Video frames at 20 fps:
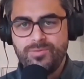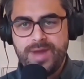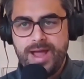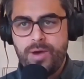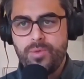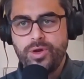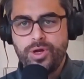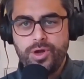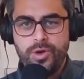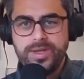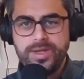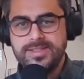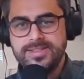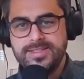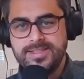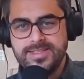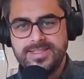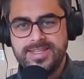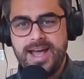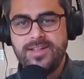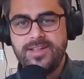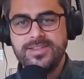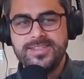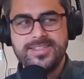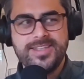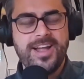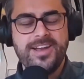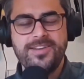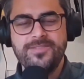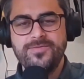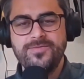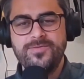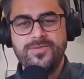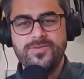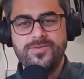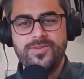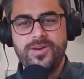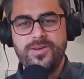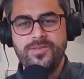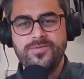now we're going into the talent side of